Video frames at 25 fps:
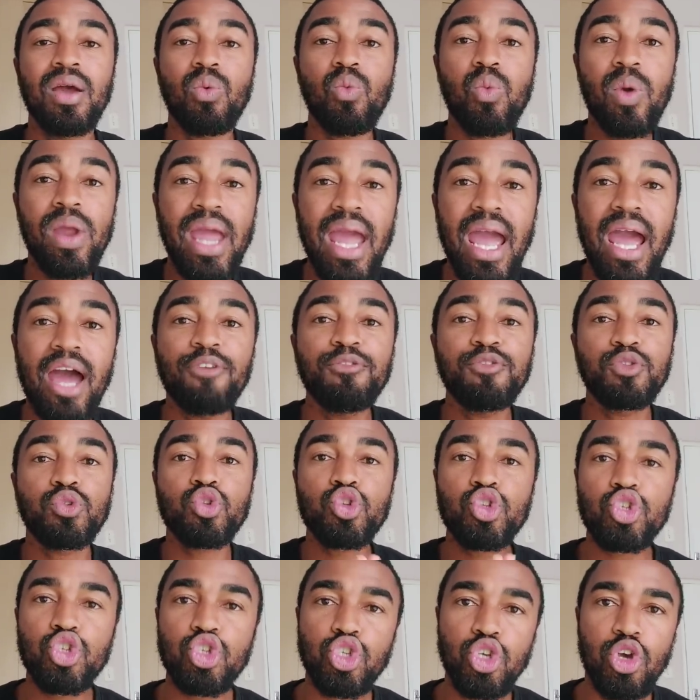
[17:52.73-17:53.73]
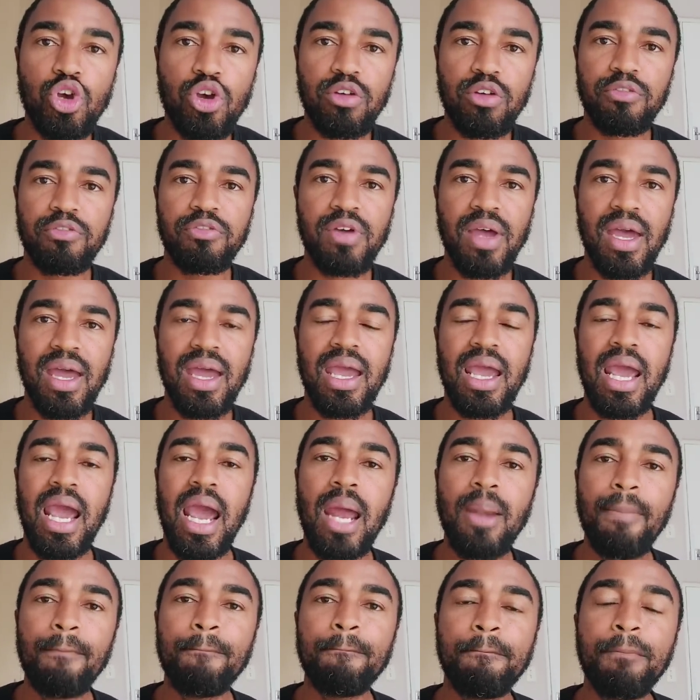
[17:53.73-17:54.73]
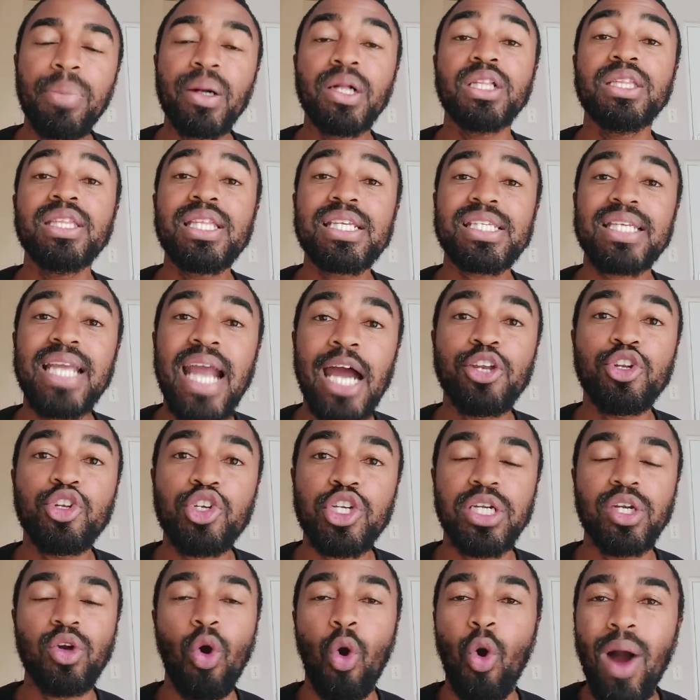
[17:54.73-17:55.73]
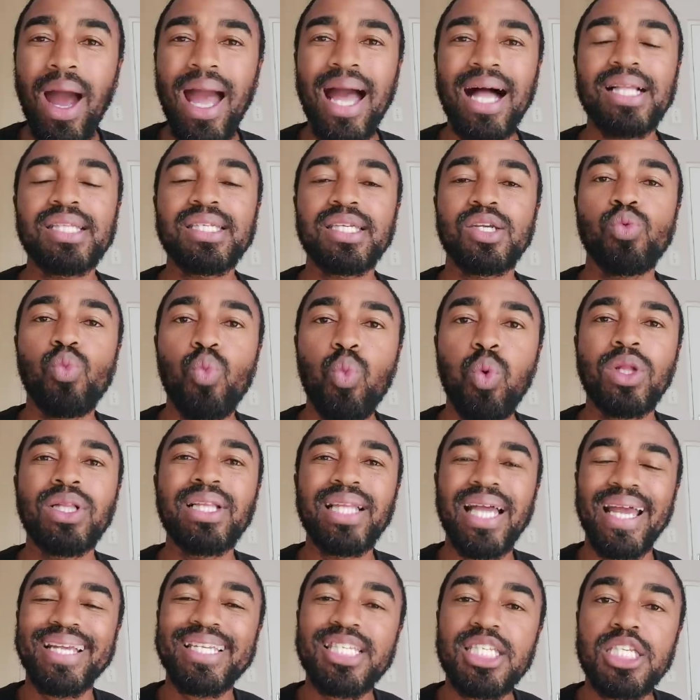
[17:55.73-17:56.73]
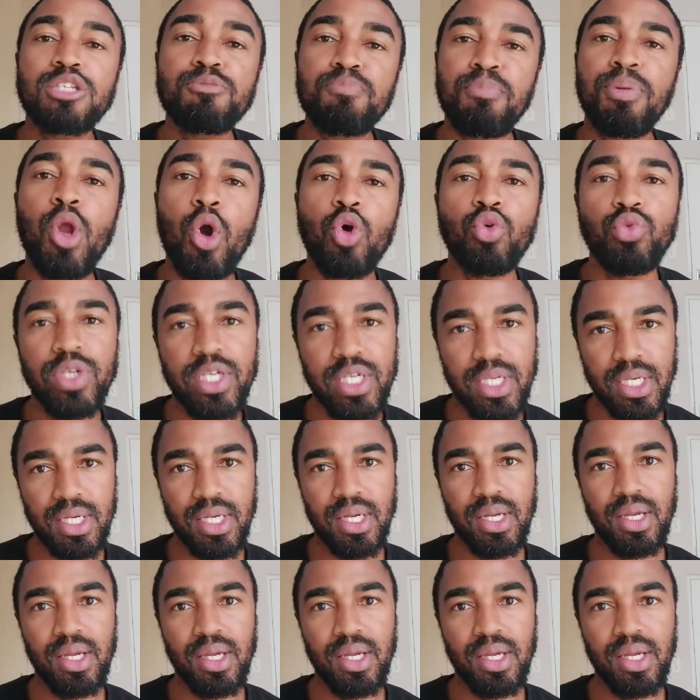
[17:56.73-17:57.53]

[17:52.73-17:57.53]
we have to serve and build this country or else it will explode.